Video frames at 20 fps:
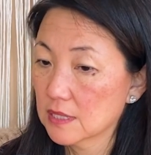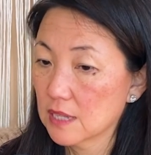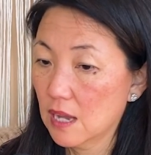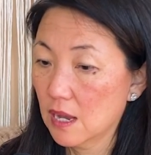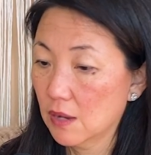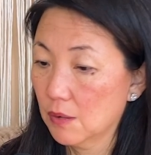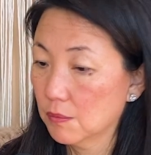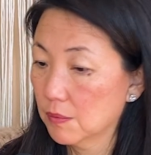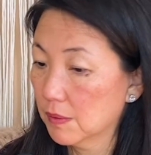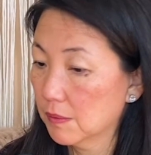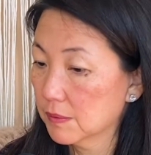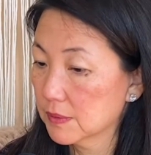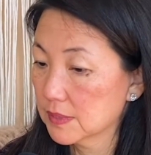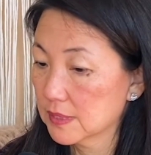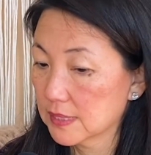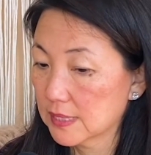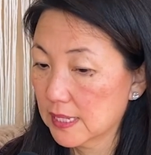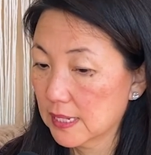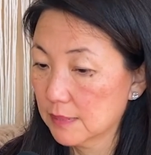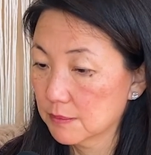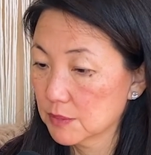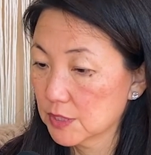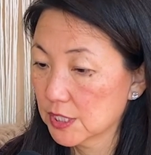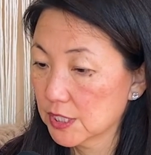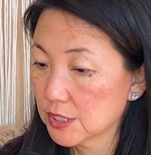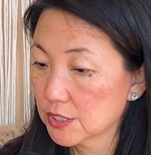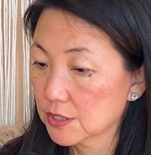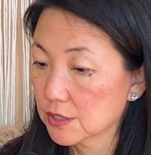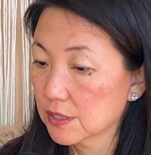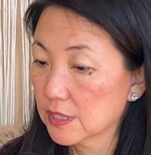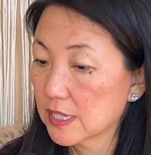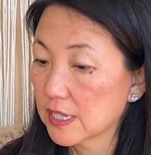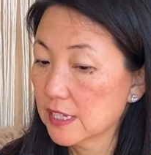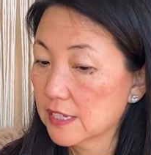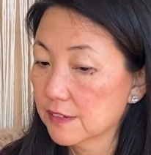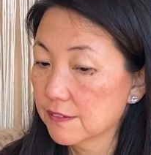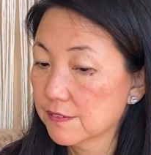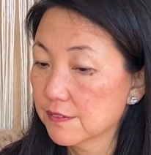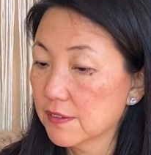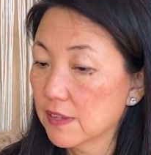is not what was the game changer.
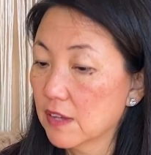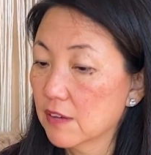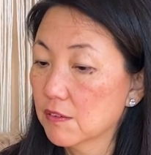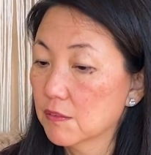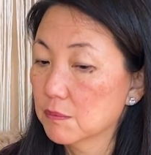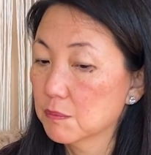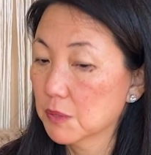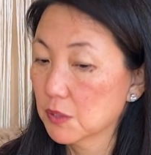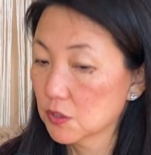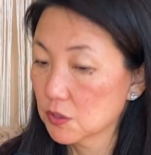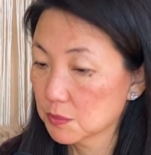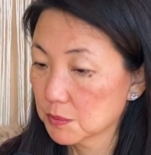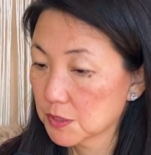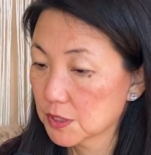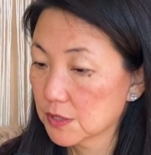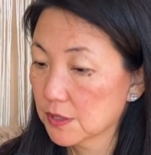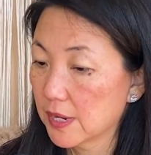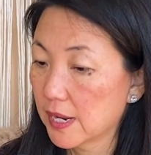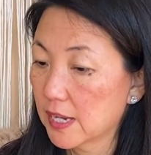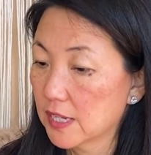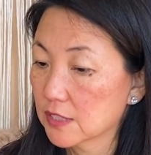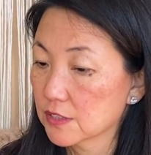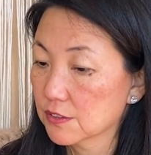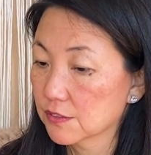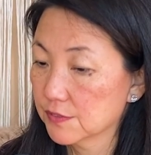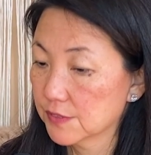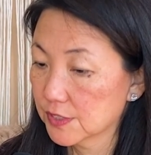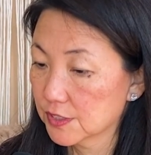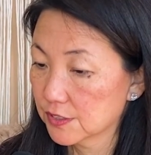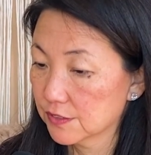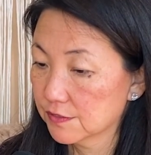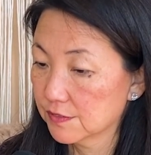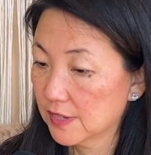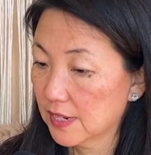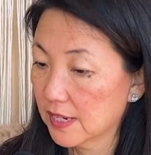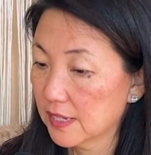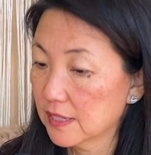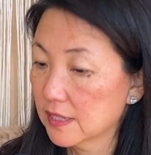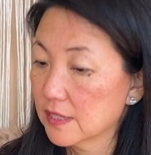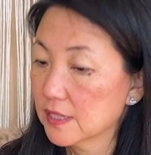If post-mature eggs are
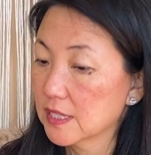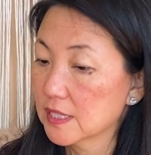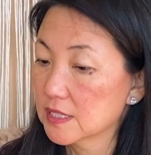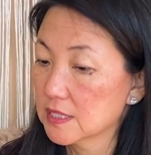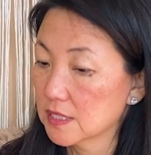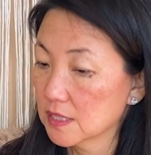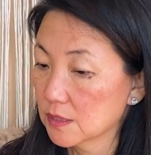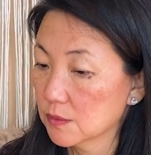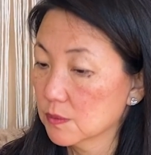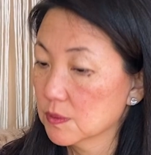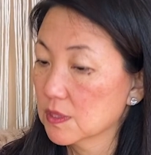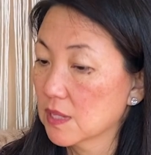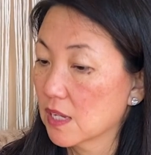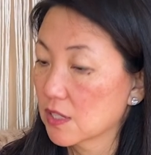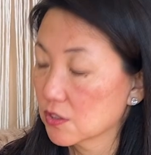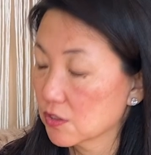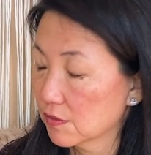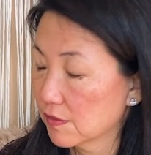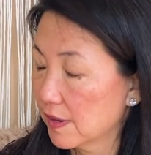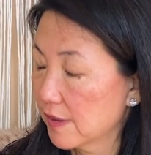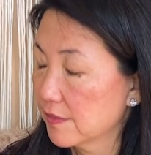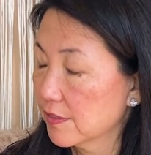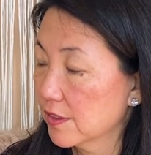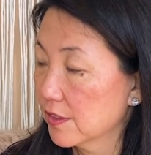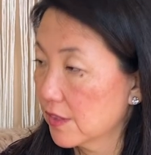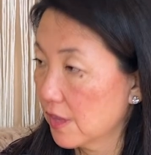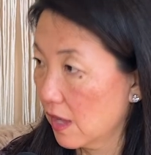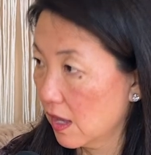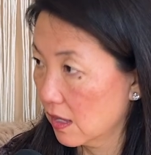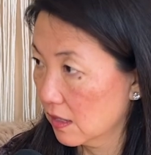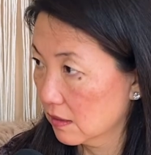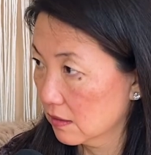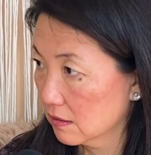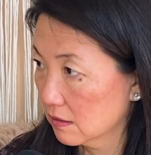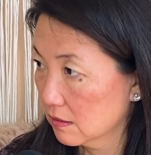vitrified, they still will not survive the thaw.